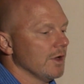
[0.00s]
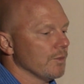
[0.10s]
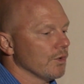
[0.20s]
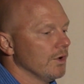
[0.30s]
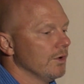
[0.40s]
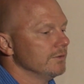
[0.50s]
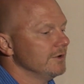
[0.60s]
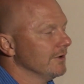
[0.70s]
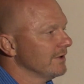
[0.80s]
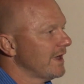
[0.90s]
on parole,
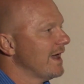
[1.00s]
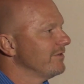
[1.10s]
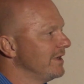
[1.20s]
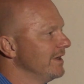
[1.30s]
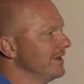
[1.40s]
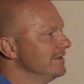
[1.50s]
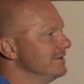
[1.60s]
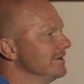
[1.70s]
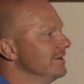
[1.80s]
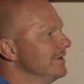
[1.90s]
you know, have kids.